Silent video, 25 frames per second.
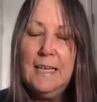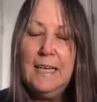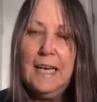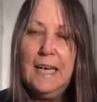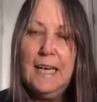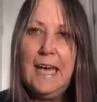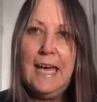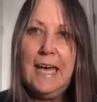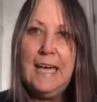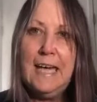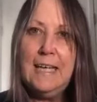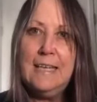
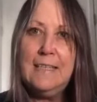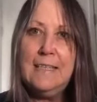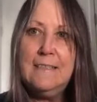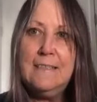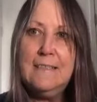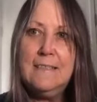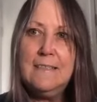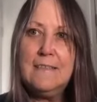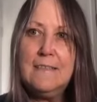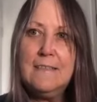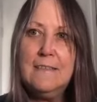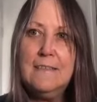
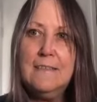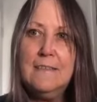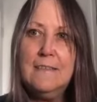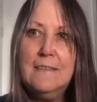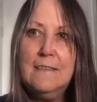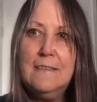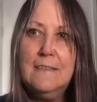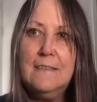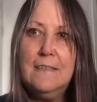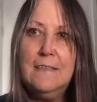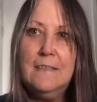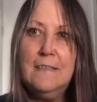And
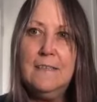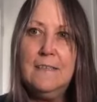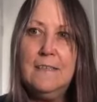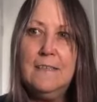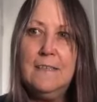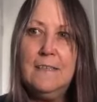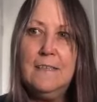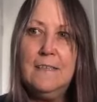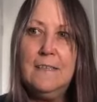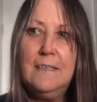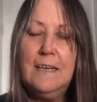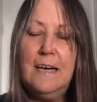
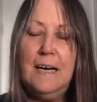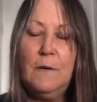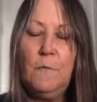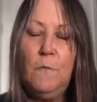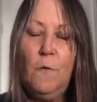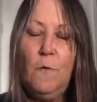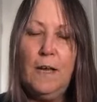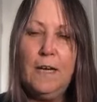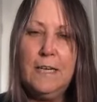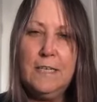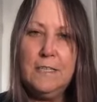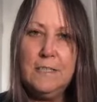I
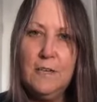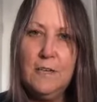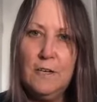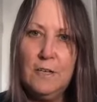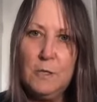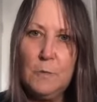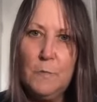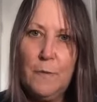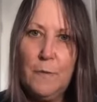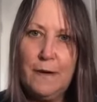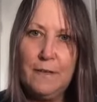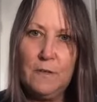want to
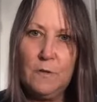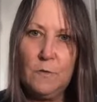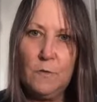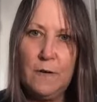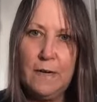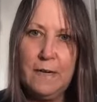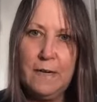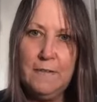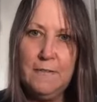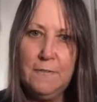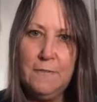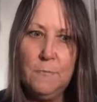talk about
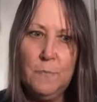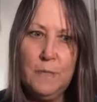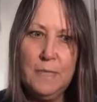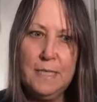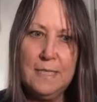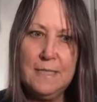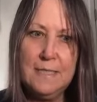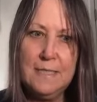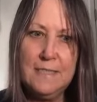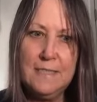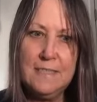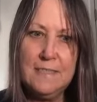grief
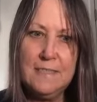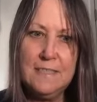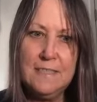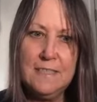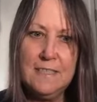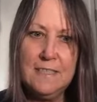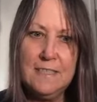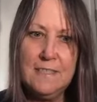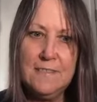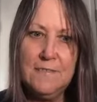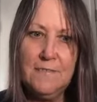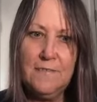because it
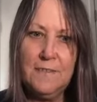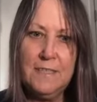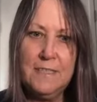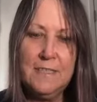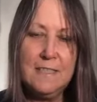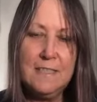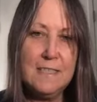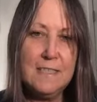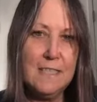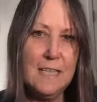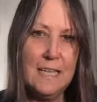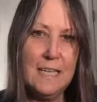just
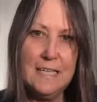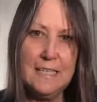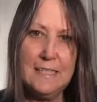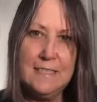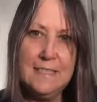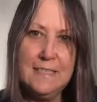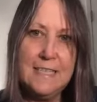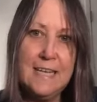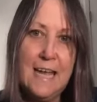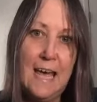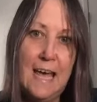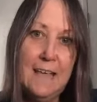feels like
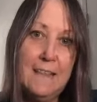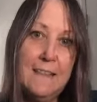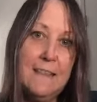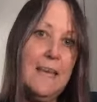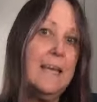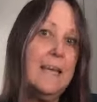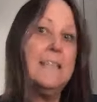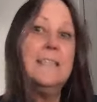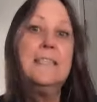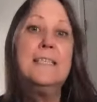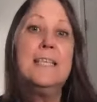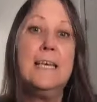death
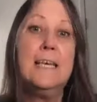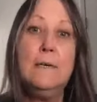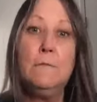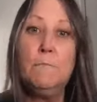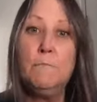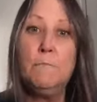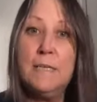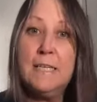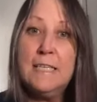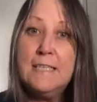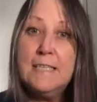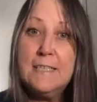has hit
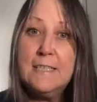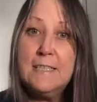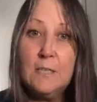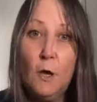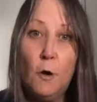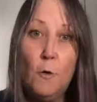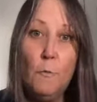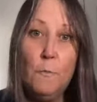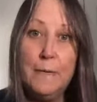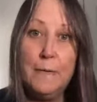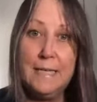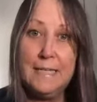me
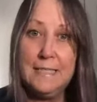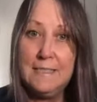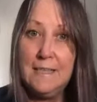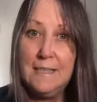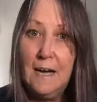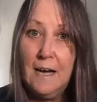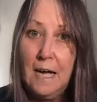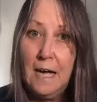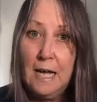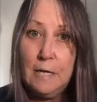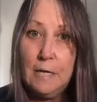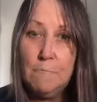so many
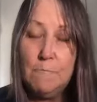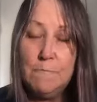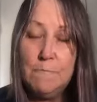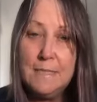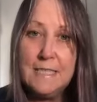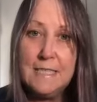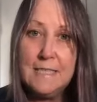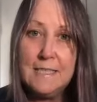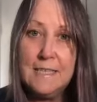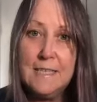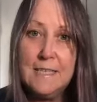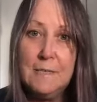
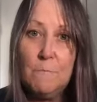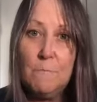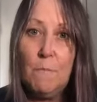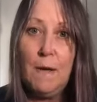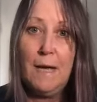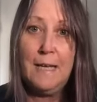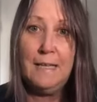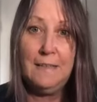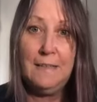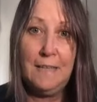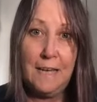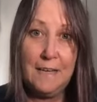times in
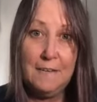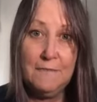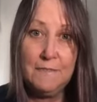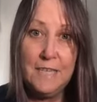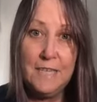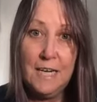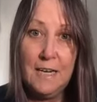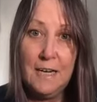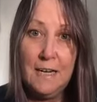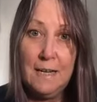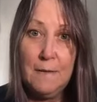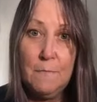my
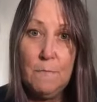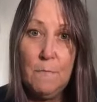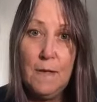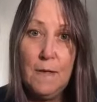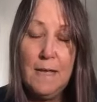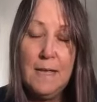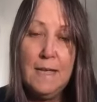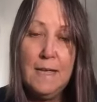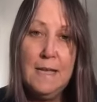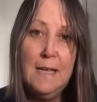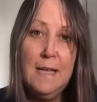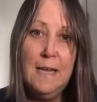
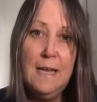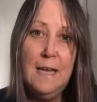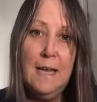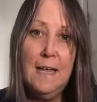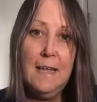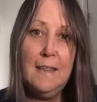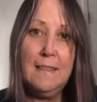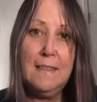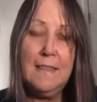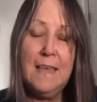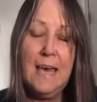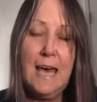lifetime
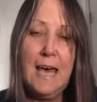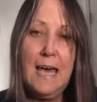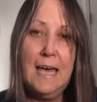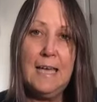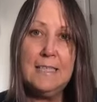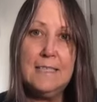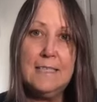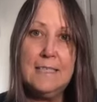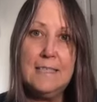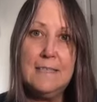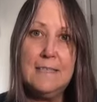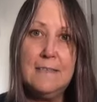
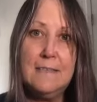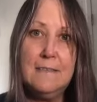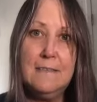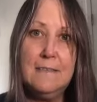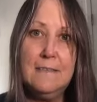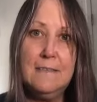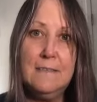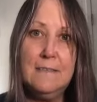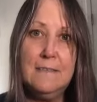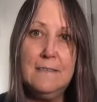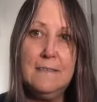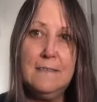that
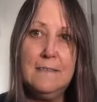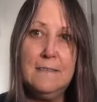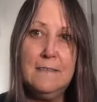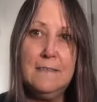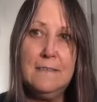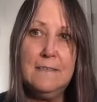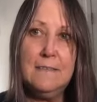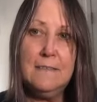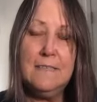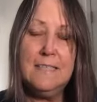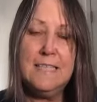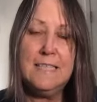
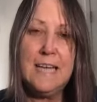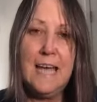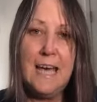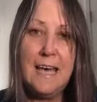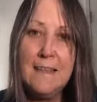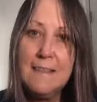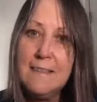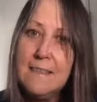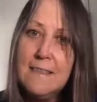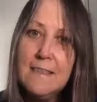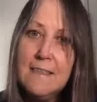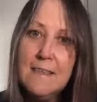
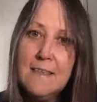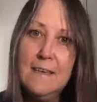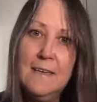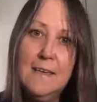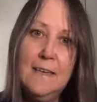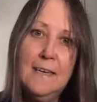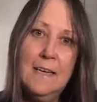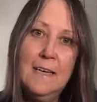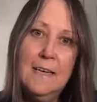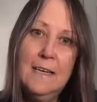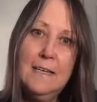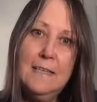death
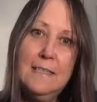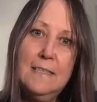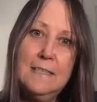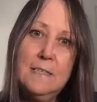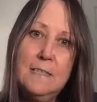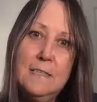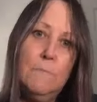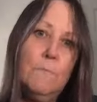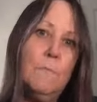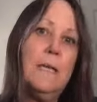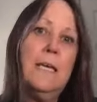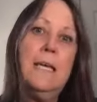
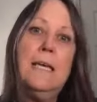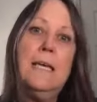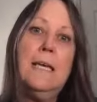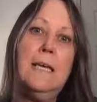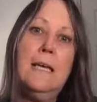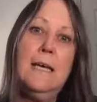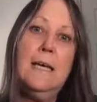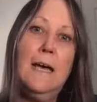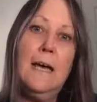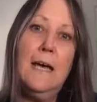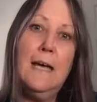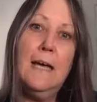to me,